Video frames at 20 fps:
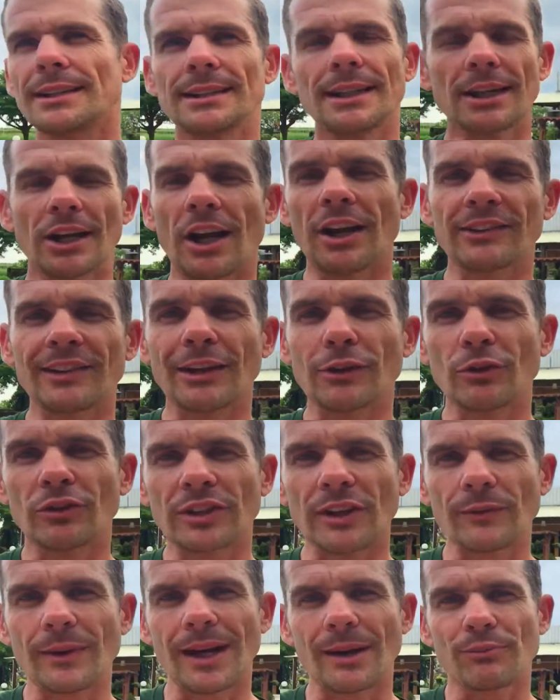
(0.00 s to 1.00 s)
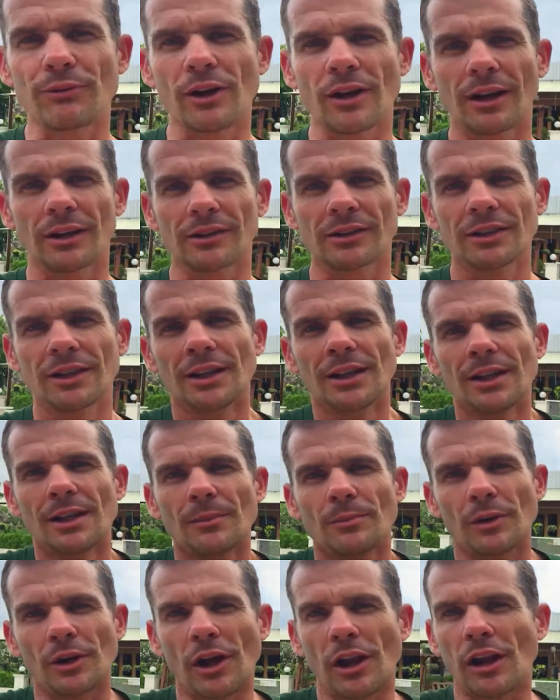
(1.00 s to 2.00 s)
you can only say good stuff about a product,
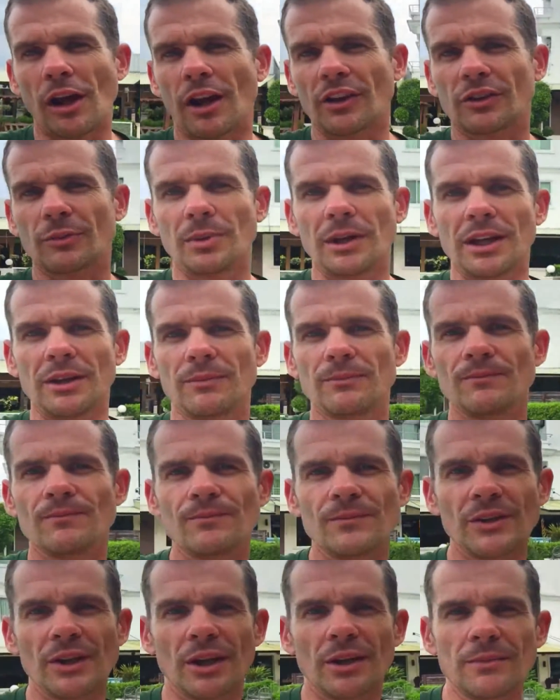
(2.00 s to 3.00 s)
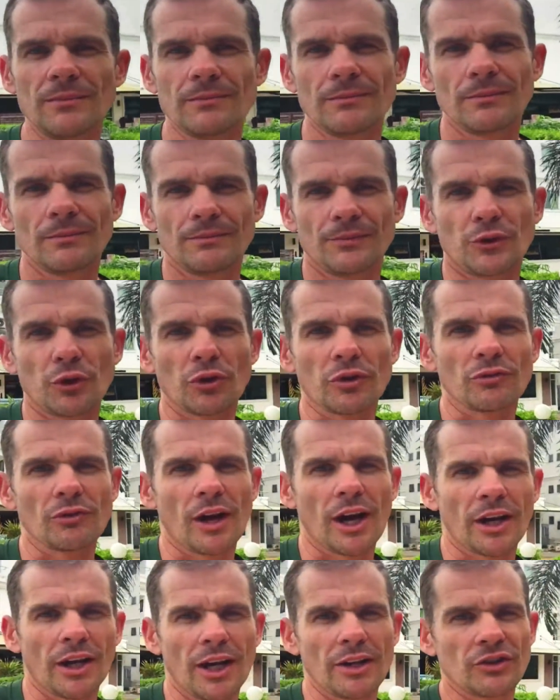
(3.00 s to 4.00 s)
but I like to be, you know,
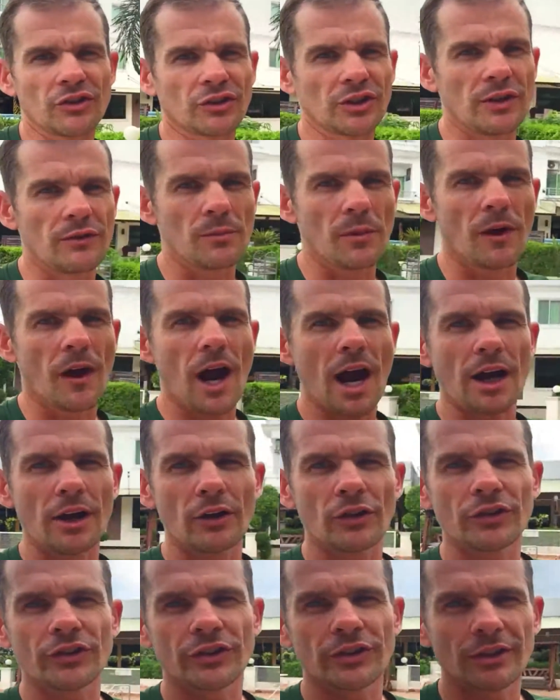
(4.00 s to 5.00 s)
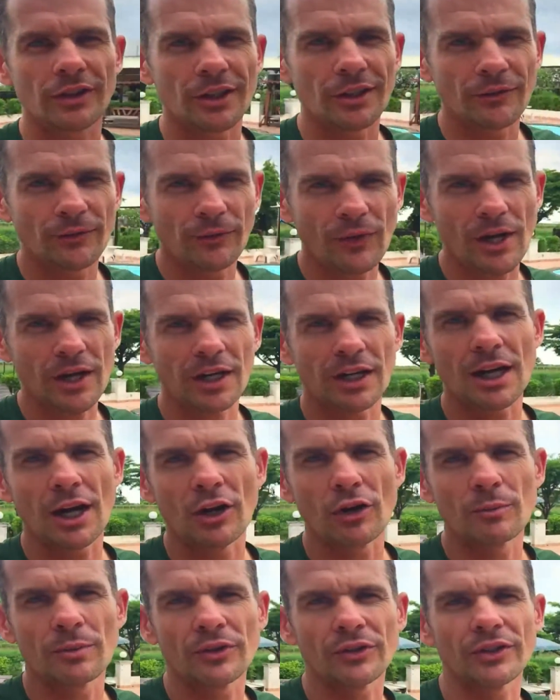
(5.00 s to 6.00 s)
Durianrider and just give you my honest, fucking
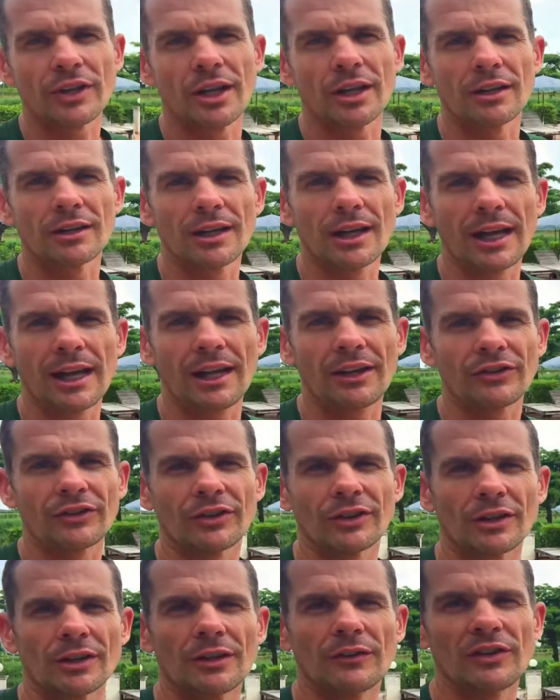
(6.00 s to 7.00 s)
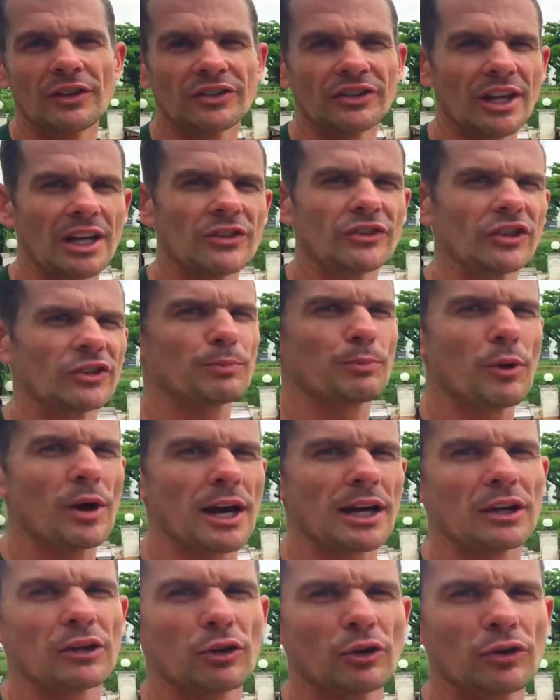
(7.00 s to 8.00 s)
100% answer. If you say, is this
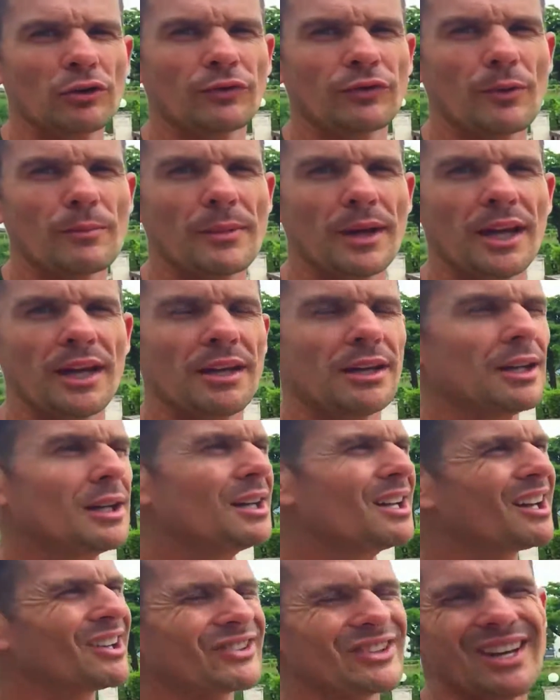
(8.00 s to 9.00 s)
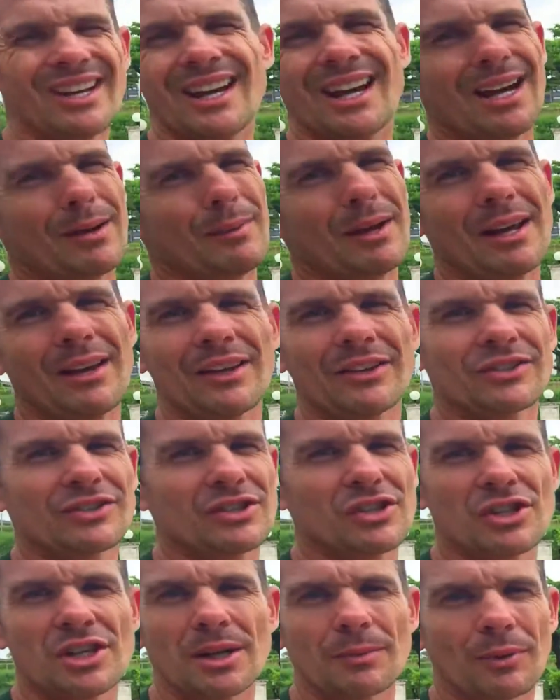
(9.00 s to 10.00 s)
bike good for me? I say, nah man, it's
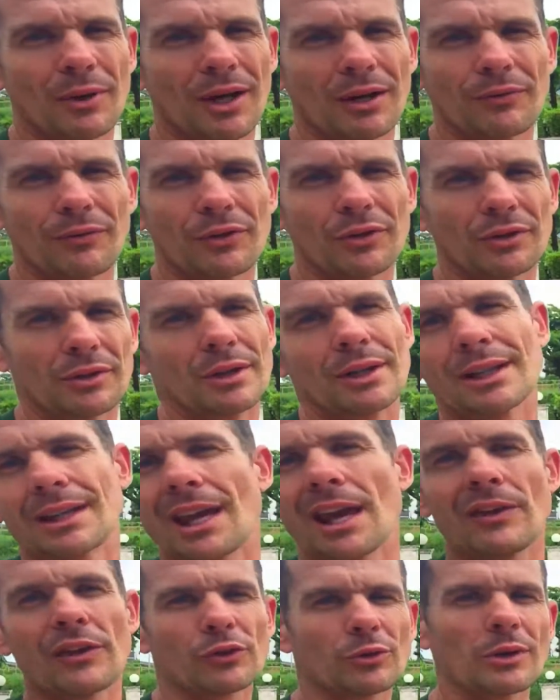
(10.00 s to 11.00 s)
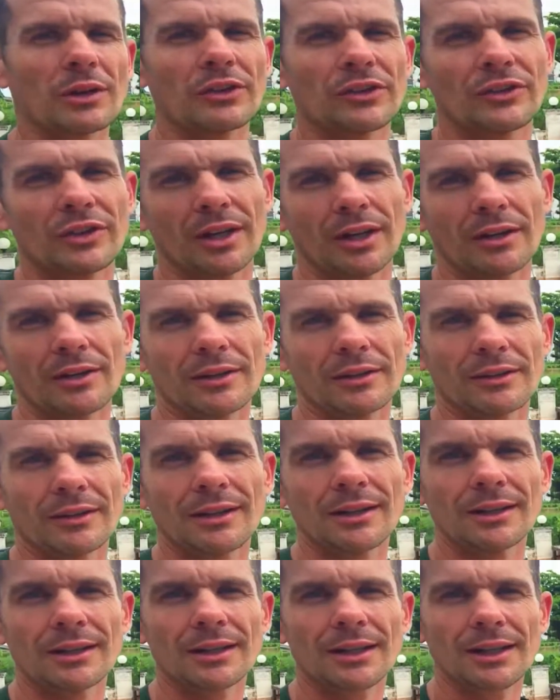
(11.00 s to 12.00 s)
a shit bike for you. Get this one instead, all
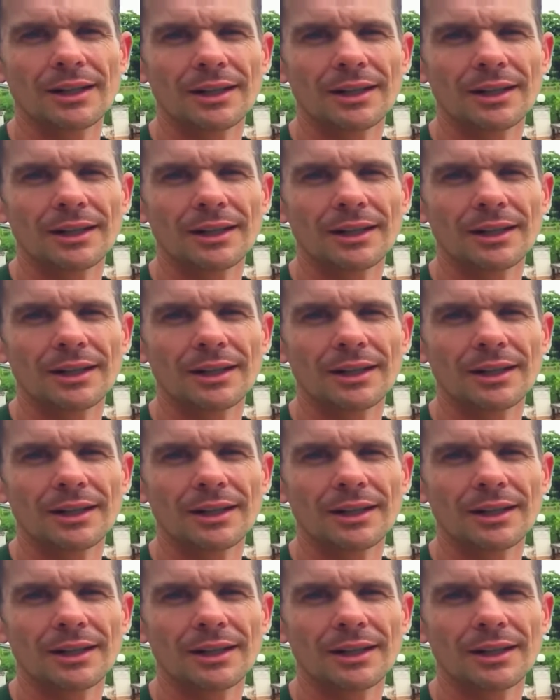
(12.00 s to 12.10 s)
right?